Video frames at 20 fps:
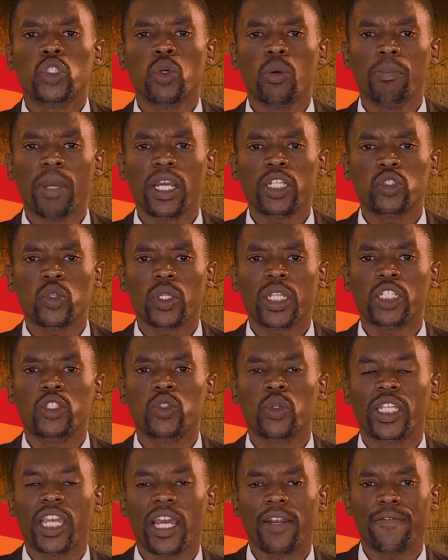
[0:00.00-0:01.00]
to make sure that you
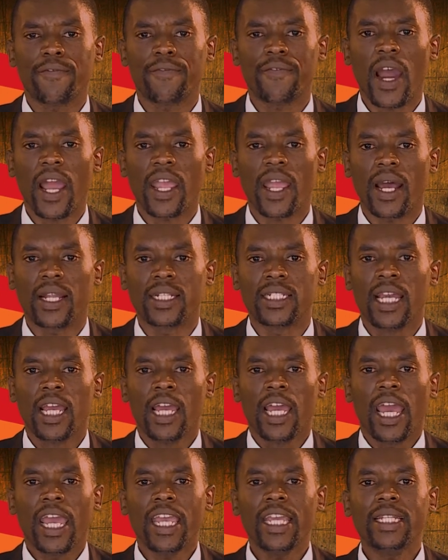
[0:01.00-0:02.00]
get fired.
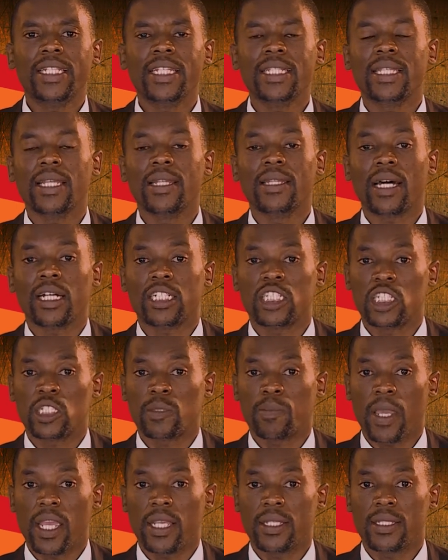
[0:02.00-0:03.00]
It is in that
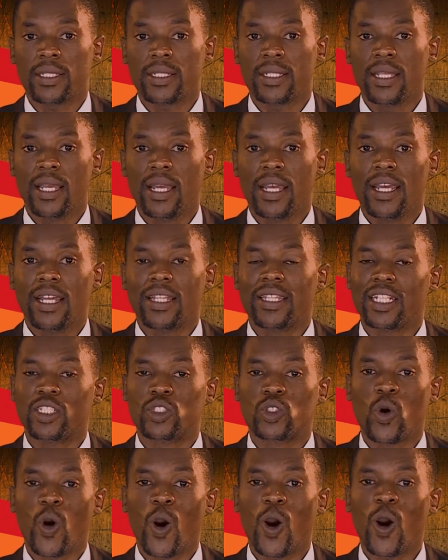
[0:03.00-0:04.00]
space that
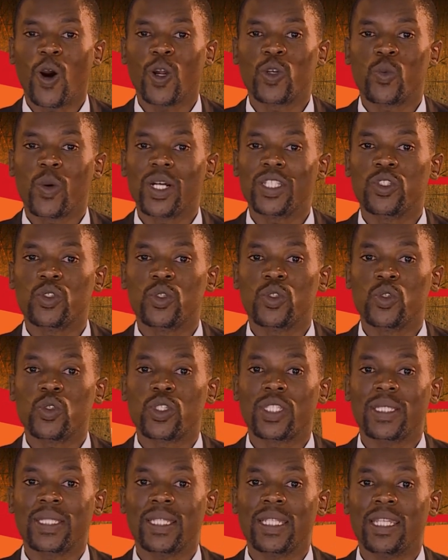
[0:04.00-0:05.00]
God wants you to
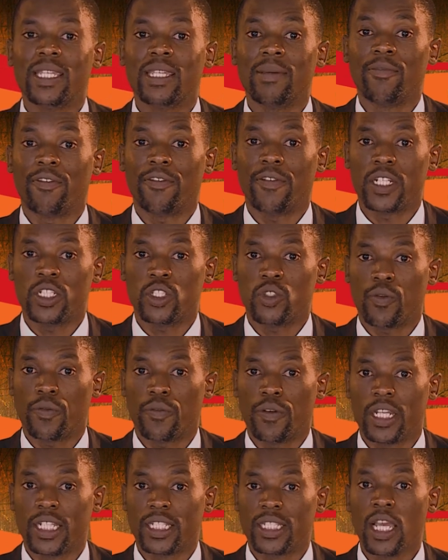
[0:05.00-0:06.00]
see him face to
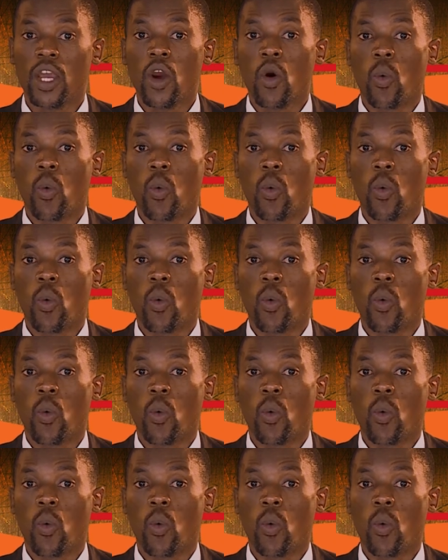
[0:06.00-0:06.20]
face,